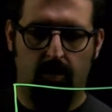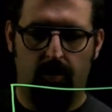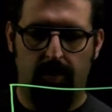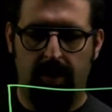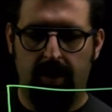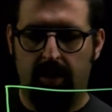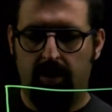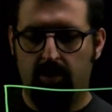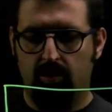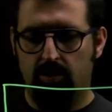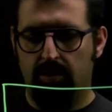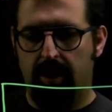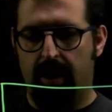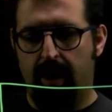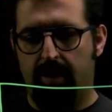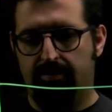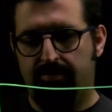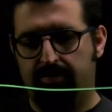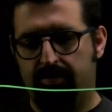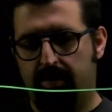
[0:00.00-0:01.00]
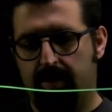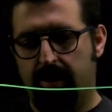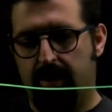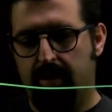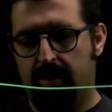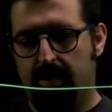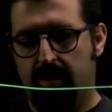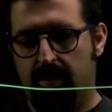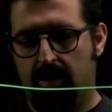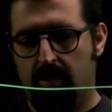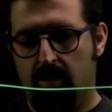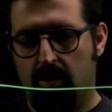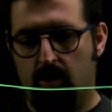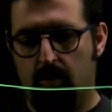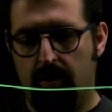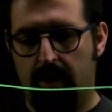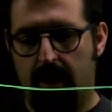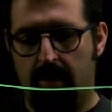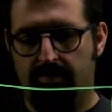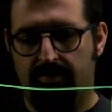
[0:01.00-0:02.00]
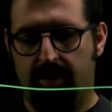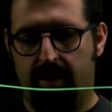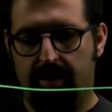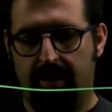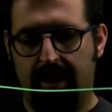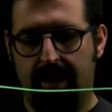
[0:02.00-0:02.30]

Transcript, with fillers: we could have, we have at